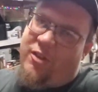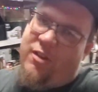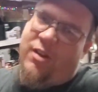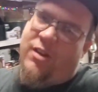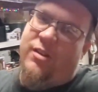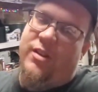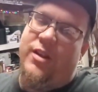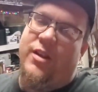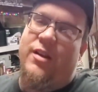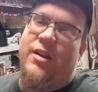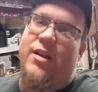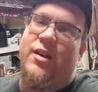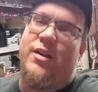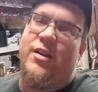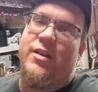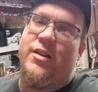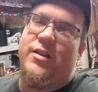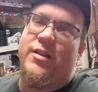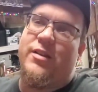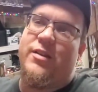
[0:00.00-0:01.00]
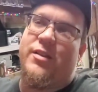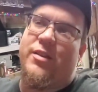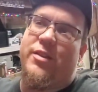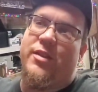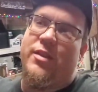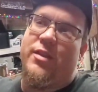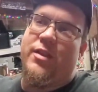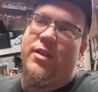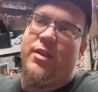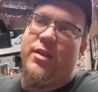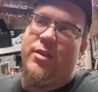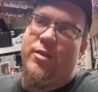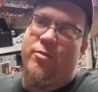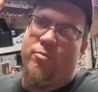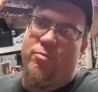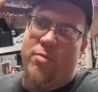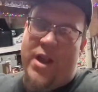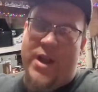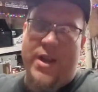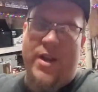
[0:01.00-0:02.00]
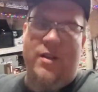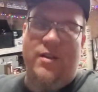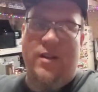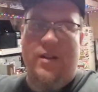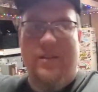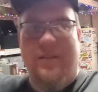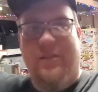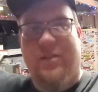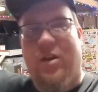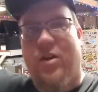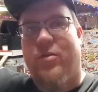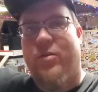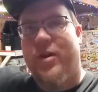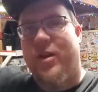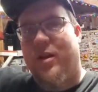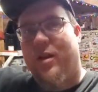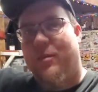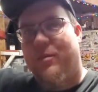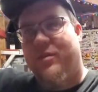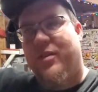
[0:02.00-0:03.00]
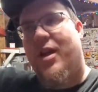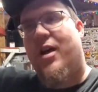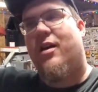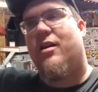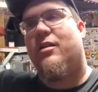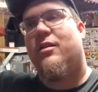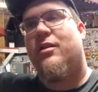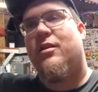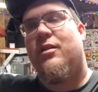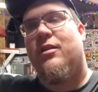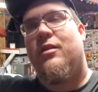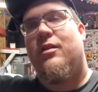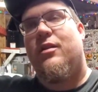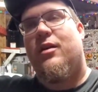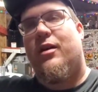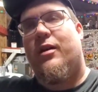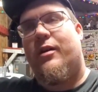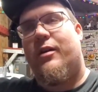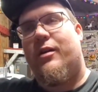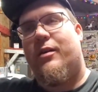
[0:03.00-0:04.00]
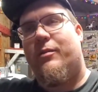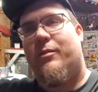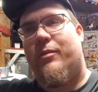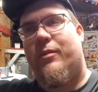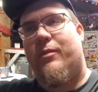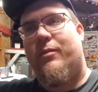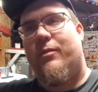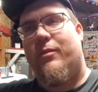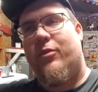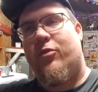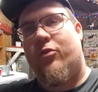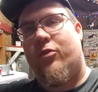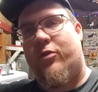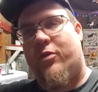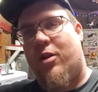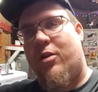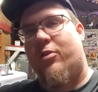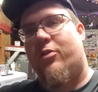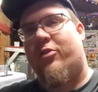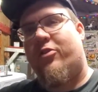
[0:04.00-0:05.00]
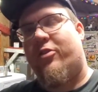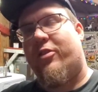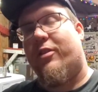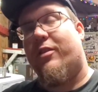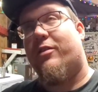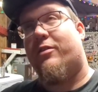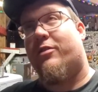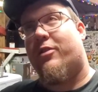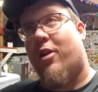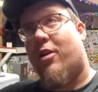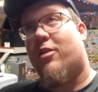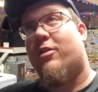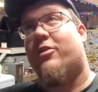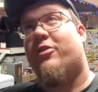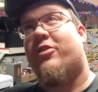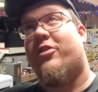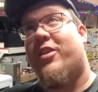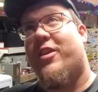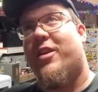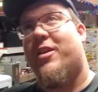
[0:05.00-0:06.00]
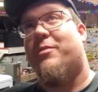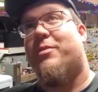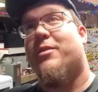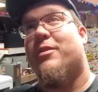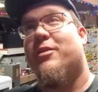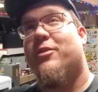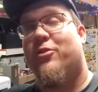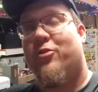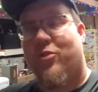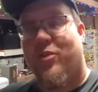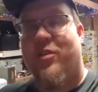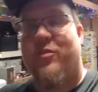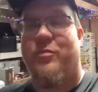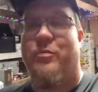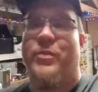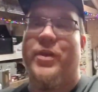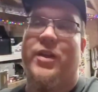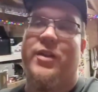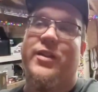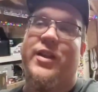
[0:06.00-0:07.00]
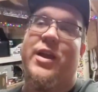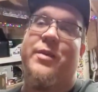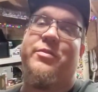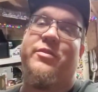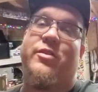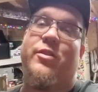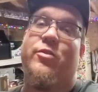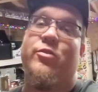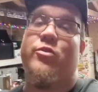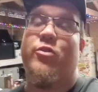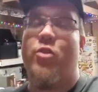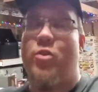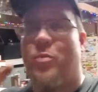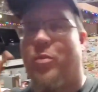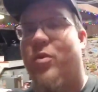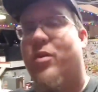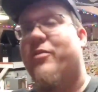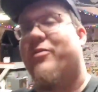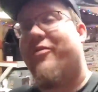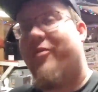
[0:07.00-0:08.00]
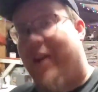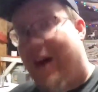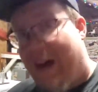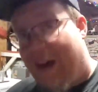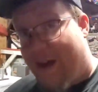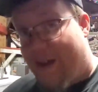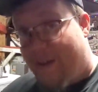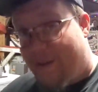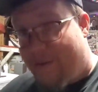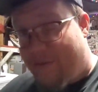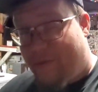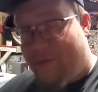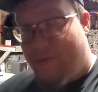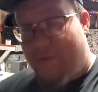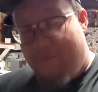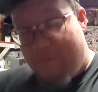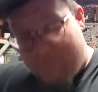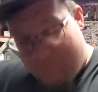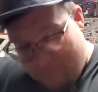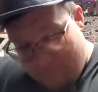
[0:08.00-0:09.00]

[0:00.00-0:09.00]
Be sure to click on the radiator install when it comes out. Dirt Cheap Drift Build episode 2.5